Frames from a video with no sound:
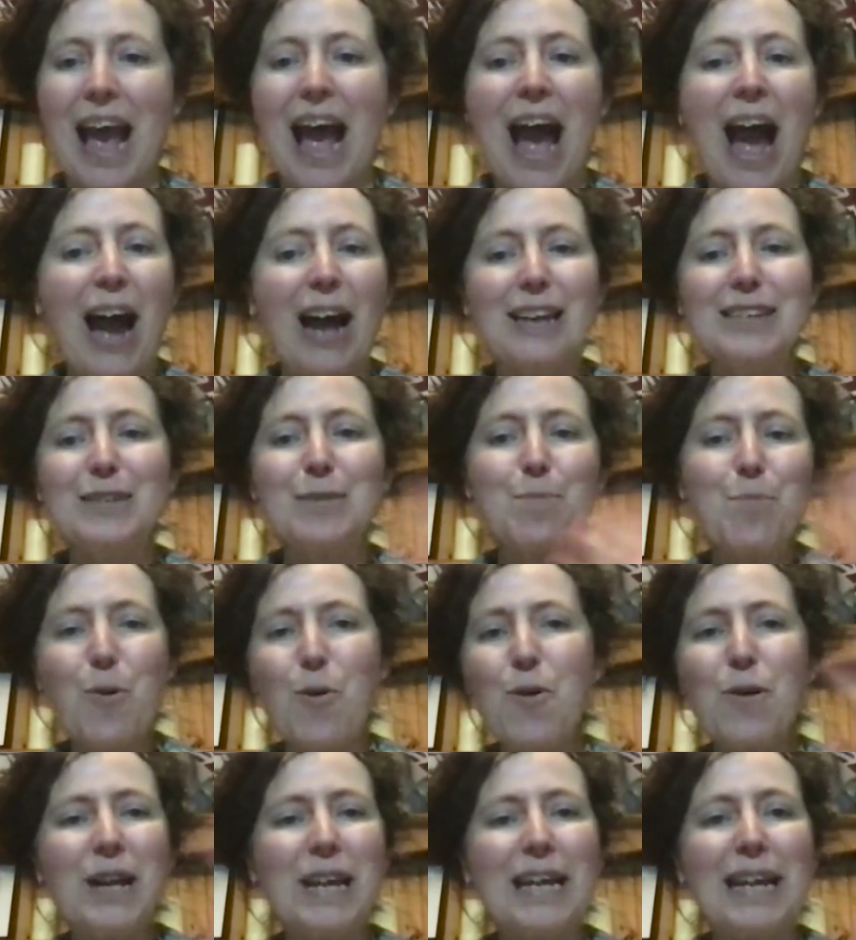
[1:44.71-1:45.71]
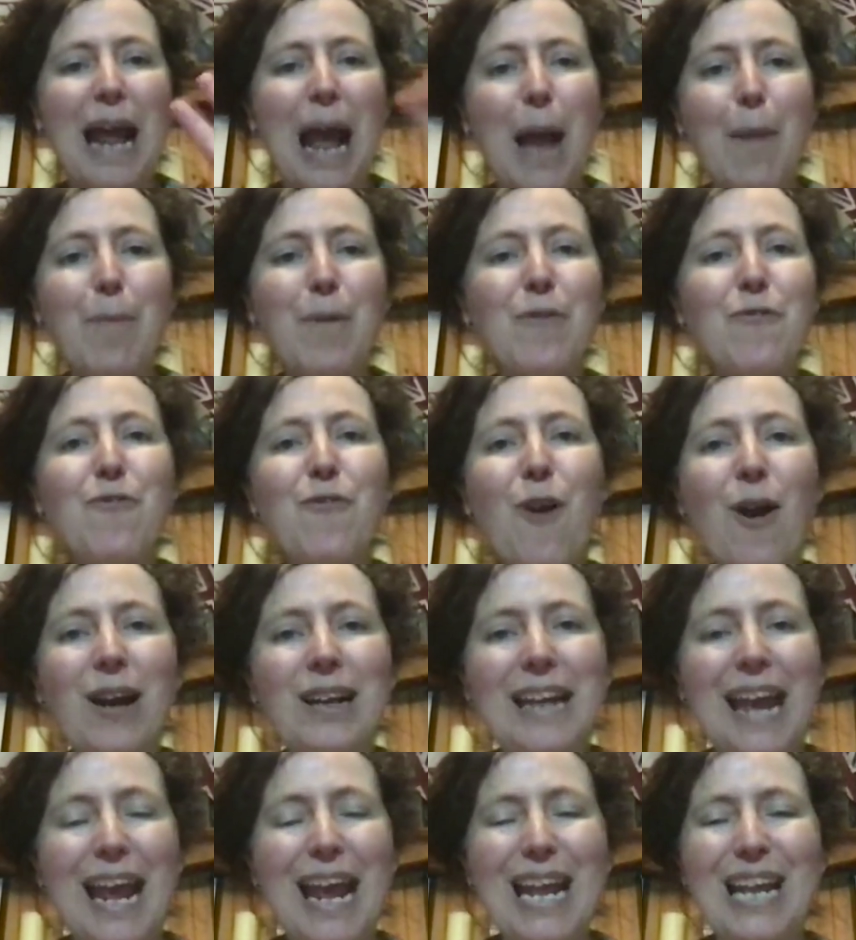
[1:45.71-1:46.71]
Hi to Pauline, happy
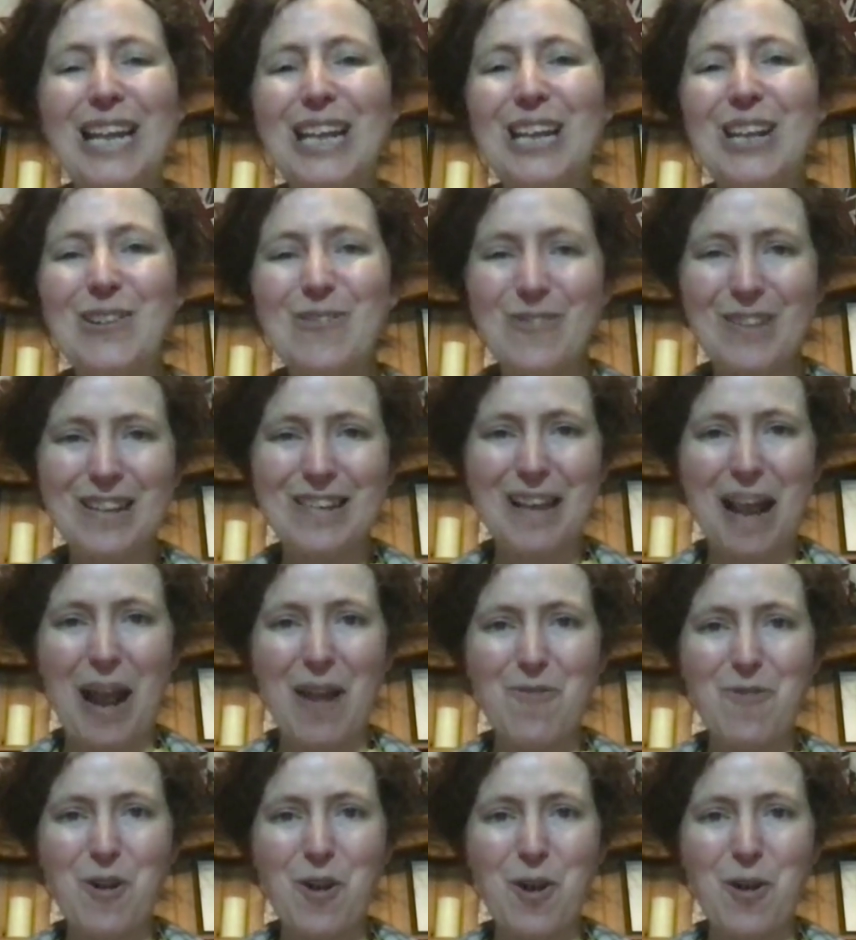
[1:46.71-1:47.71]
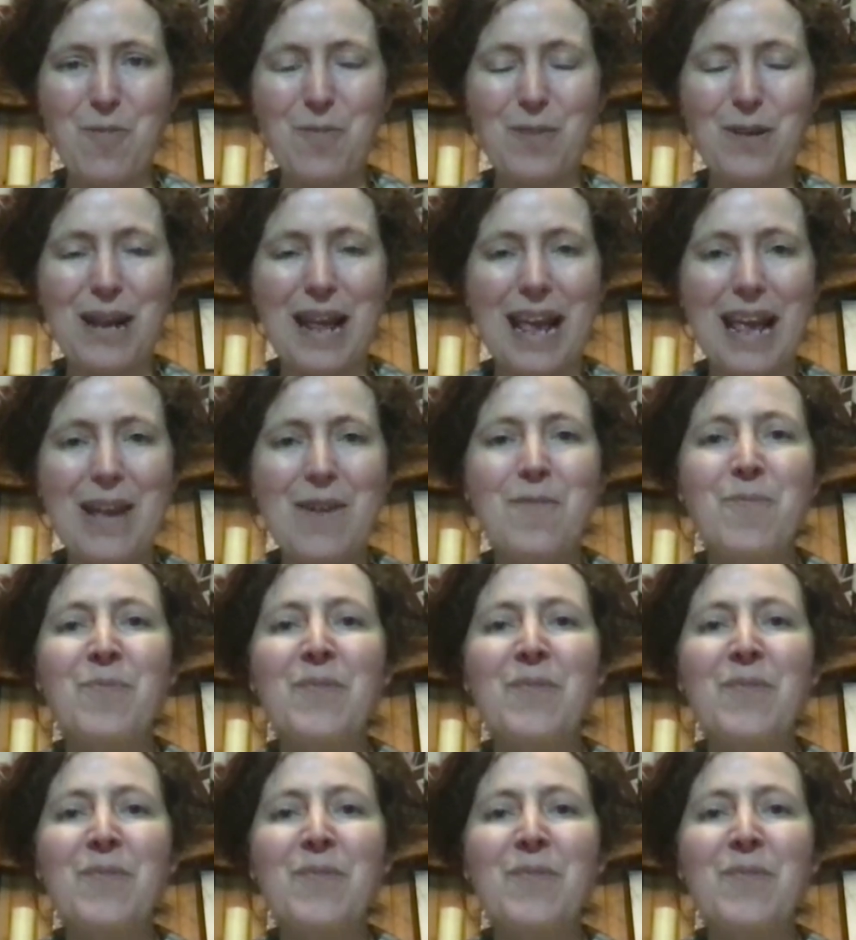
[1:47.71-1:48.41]
Friday. Lovely to have your company.